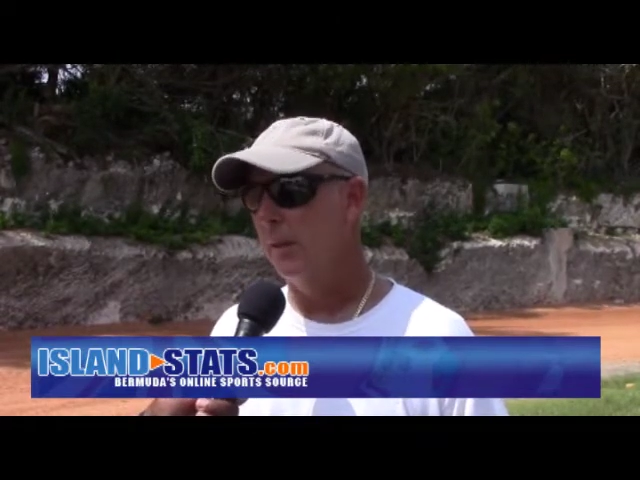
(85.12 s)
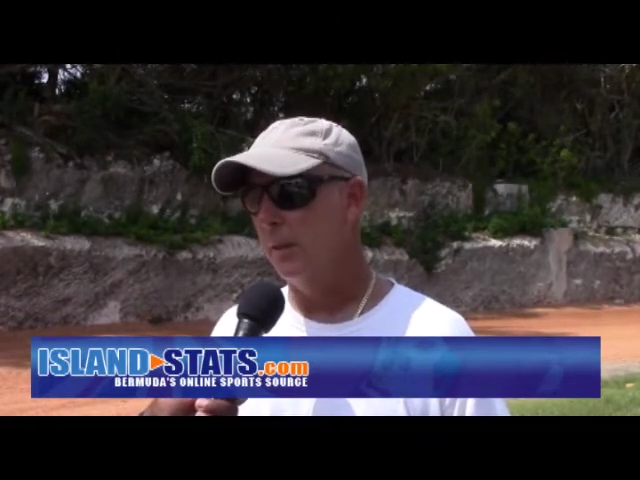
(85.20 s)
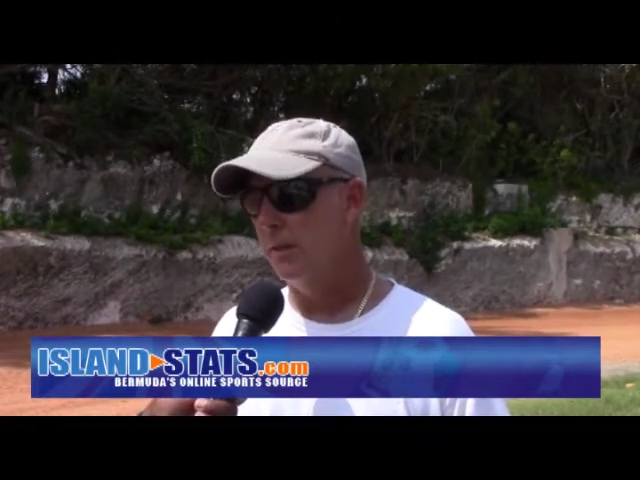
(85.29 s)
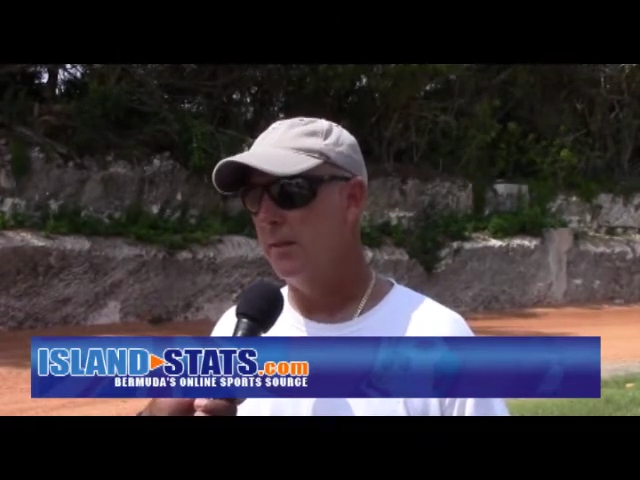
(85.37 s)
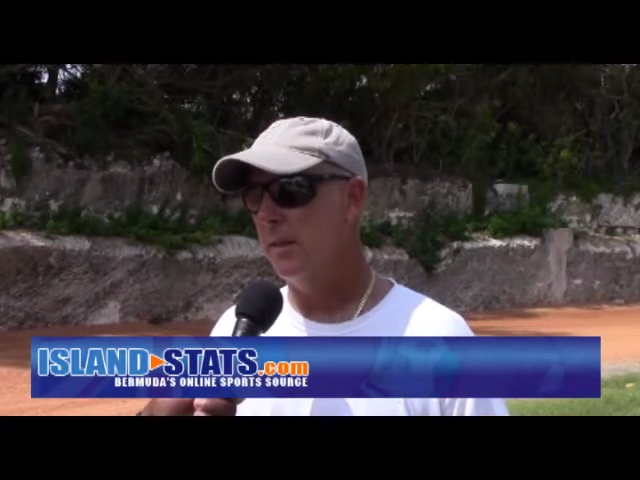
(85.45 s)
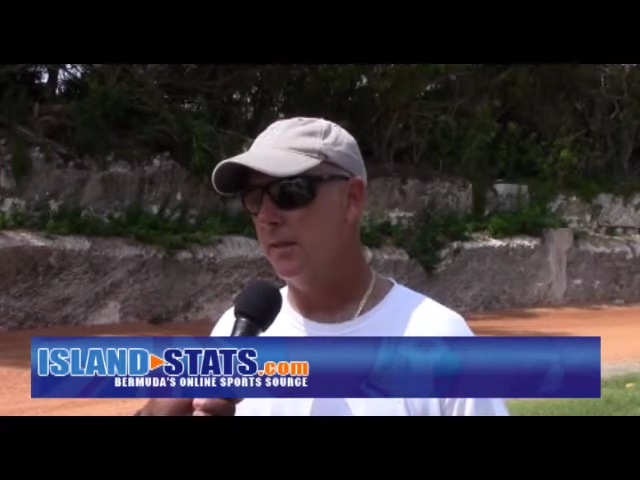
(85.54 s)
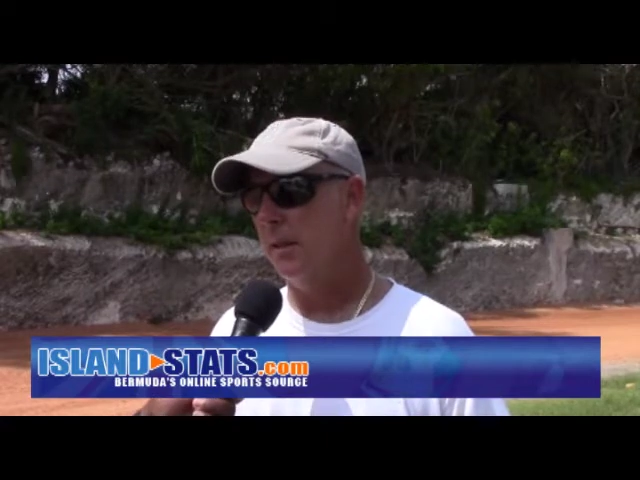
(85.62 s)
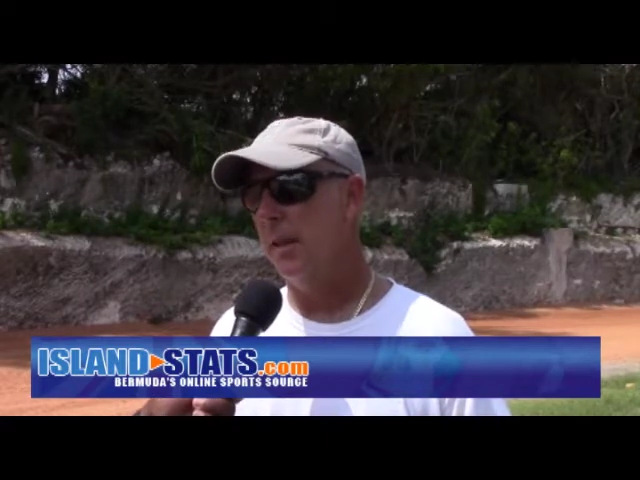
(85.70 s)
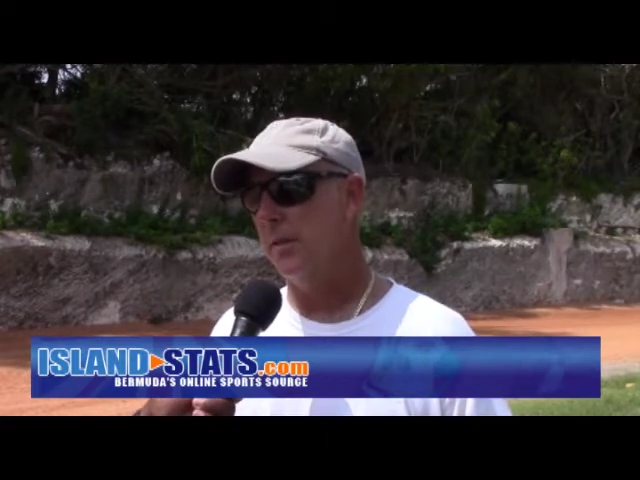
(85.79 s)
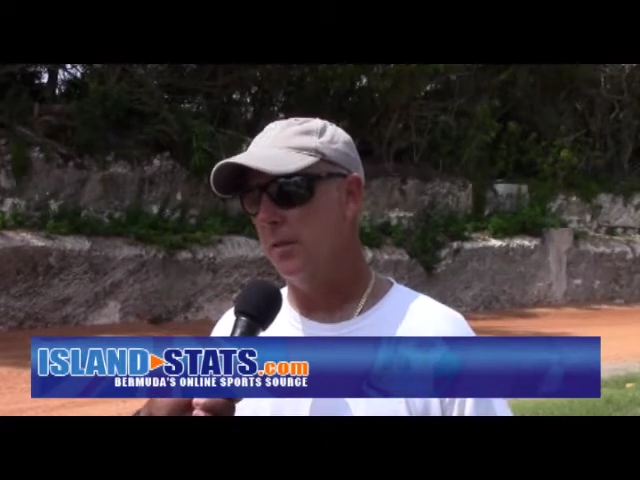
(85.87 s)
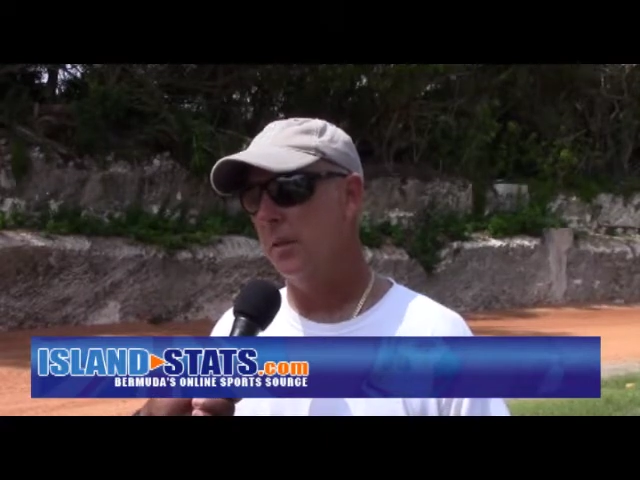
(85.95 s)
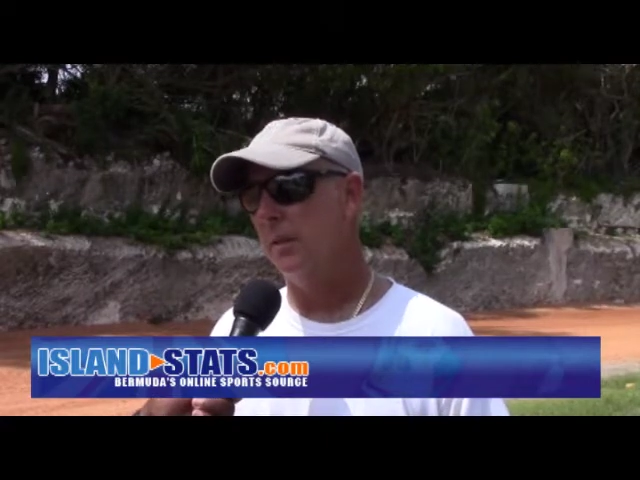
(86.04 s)
good season
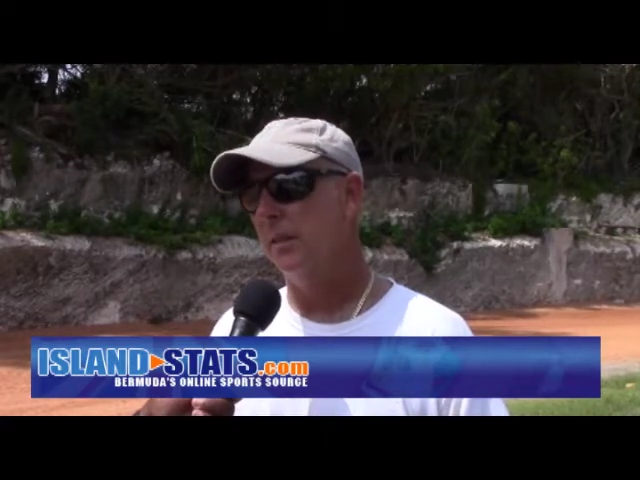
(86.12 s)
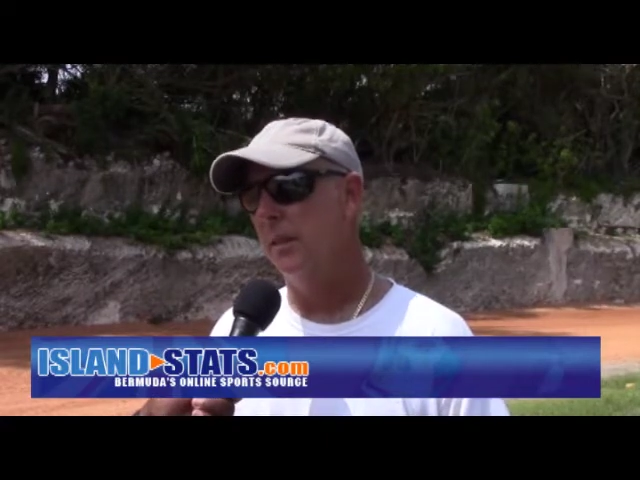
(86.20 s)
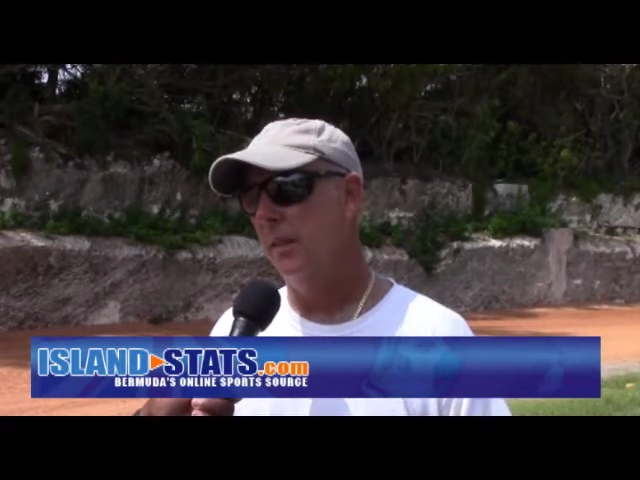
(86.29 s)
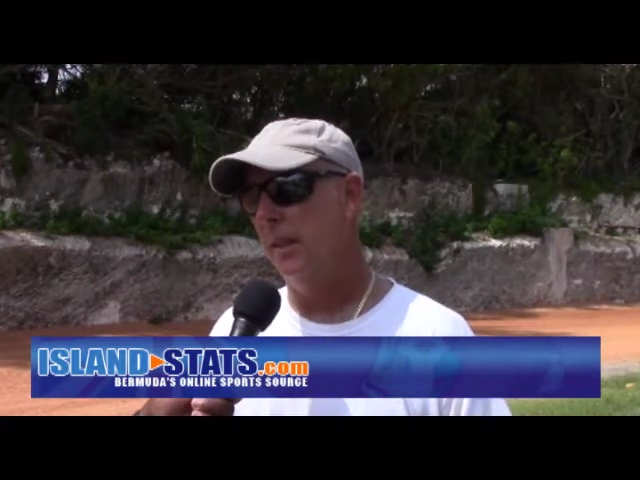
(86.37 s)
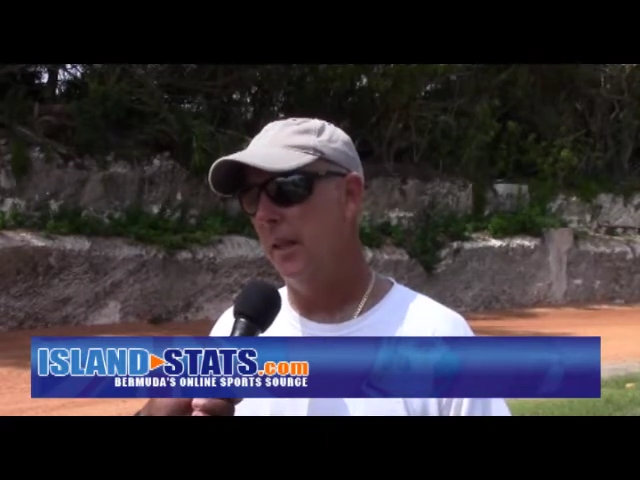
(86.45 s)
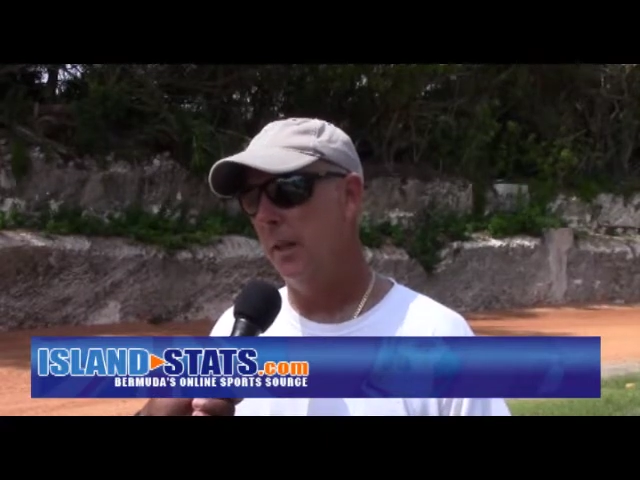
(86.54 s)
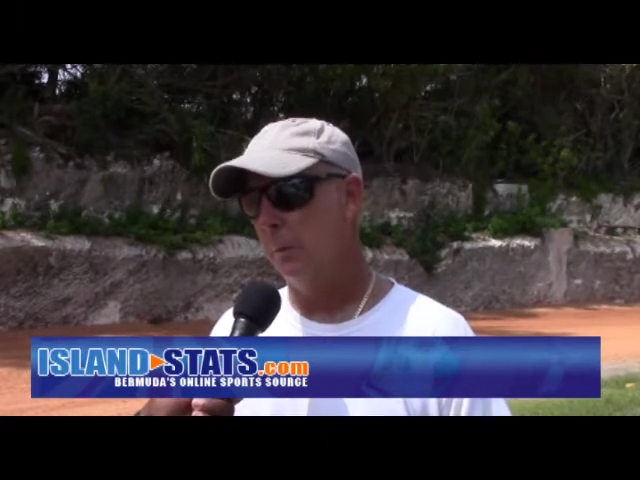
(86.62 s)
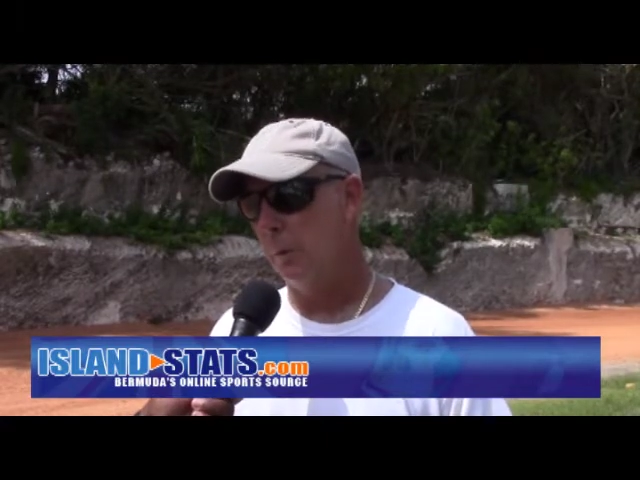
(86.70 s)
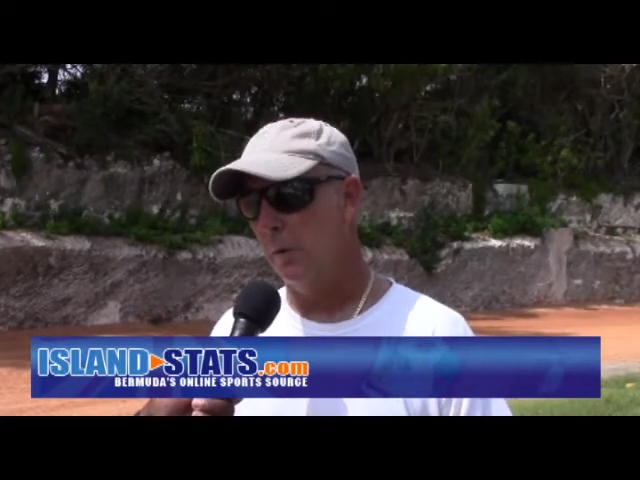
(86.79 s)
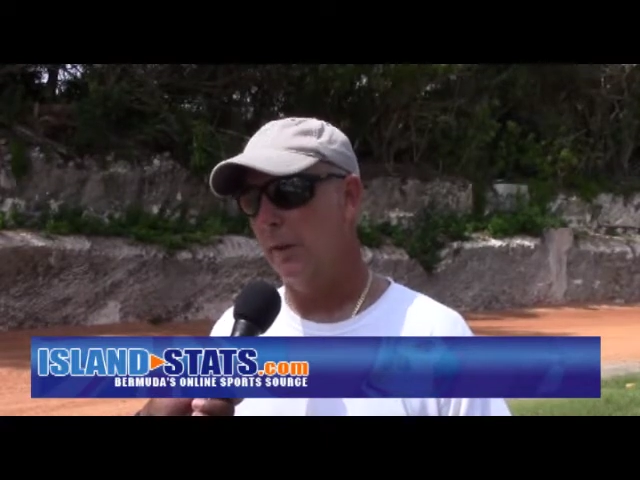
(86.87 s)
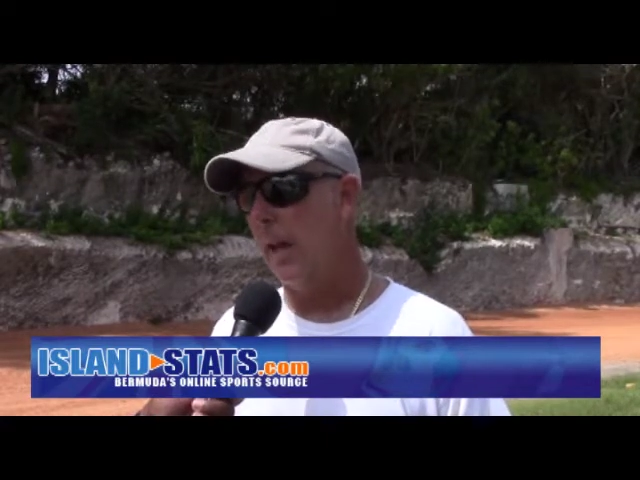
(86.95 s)
last year. We want